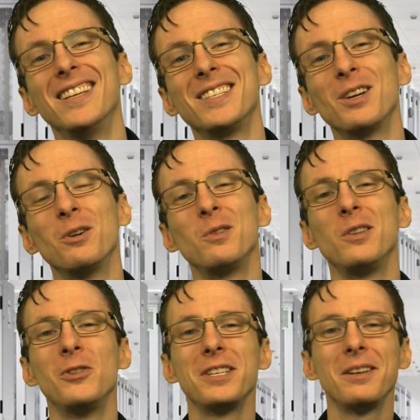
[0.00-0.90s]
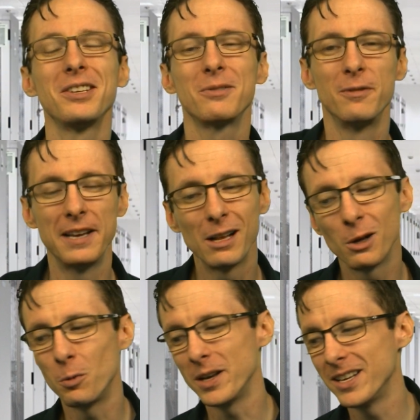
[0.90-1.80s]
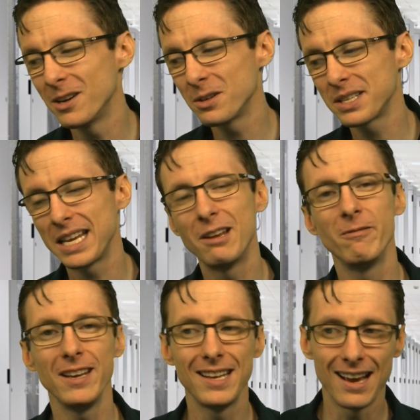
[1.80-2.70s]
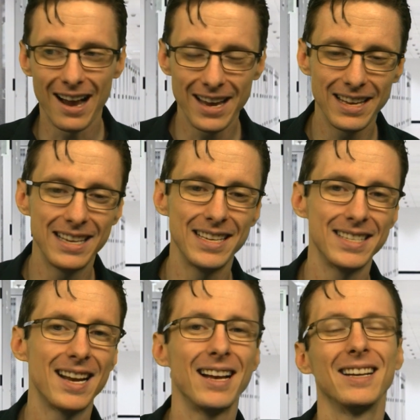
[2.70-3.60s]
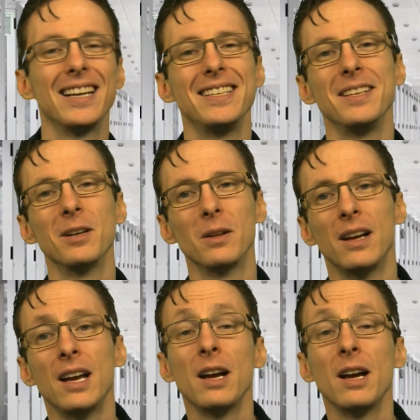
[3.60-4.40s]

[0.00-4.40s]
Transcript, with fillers: So using just vanilla Windows in VDI is not ideal.